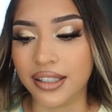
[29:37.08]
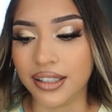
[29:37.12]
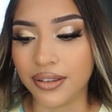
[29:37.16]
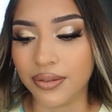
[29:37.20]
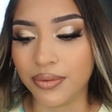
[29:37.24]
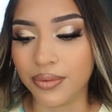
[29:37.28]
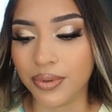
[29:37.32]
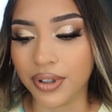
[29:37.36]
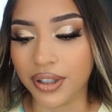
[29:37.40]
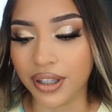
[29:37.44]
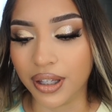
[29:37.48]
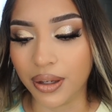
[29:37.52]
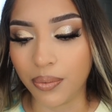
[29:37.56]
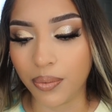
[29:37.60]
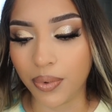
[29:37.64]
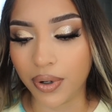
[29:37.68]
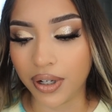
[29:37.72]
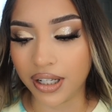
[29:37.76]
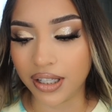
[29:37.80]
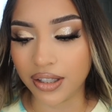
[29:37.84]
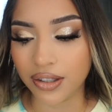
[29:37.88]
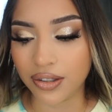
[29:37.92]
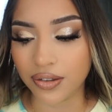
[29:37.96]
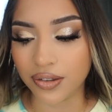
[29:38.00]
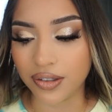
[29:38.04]
it really
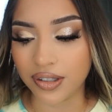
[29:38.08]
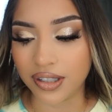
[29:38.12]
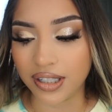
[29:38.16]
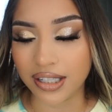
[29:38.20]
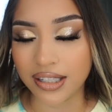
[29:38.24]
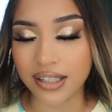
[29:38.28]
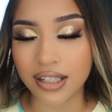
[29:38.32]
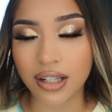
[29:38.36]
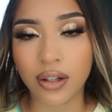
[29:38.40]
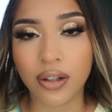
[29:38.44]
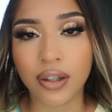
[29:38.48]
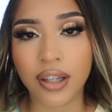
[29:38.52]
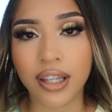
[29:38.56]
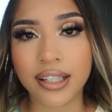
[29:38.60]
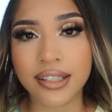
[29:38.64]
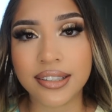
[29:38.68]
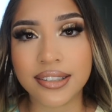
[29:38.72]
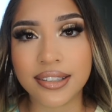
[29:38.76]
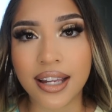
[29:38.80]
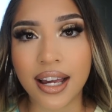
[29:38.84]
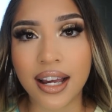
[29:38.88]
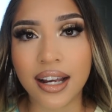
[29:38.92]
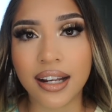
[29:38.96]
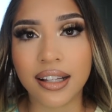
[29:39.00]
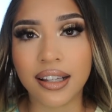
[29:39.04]
went into detail
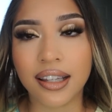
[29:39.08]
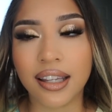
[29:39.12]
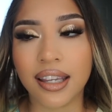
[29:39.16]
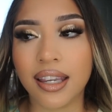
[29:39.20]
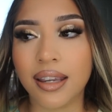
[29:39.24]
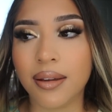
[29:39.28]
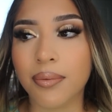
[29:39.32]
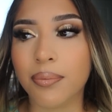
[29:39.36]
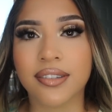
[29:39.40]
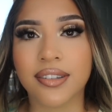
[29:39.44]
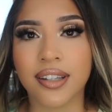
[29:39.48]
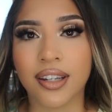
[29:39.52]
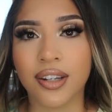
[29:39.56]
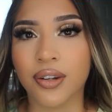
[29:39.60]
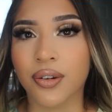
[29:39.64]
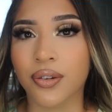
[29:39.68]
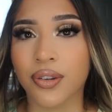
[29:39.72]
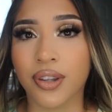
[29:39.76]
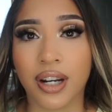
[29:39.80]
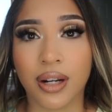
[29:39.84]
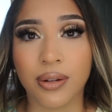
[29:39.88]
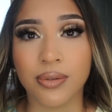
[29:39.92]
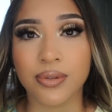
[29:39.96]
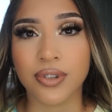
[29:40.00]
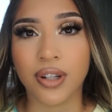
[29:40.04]
exactly. I know
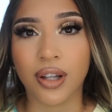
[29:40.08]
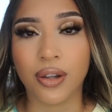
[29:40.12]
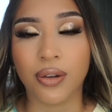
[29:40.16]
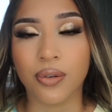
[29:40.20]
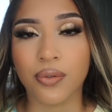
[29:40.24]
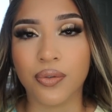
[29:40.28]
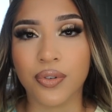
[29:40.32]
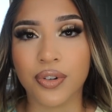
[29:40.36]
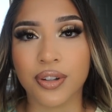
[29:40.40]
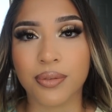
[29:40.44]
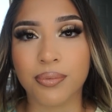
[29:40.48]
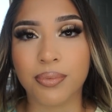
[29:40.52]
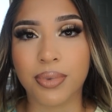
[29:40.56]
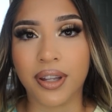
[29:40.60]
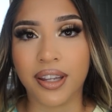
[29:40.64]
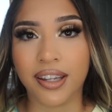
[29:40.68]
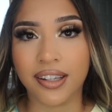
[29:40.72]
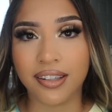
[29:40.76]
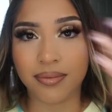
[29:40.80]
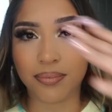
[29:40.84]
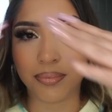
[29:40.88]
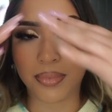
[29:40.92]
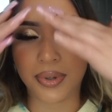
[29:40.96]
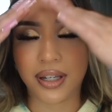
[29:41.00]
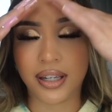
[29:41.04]
that I was all over the
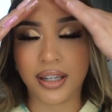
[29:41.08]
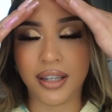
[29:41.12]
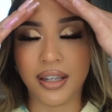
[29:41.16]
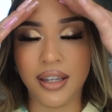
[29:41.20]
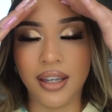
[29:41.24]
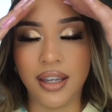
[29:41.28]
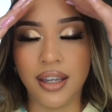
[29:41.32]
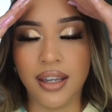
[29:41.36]
place, but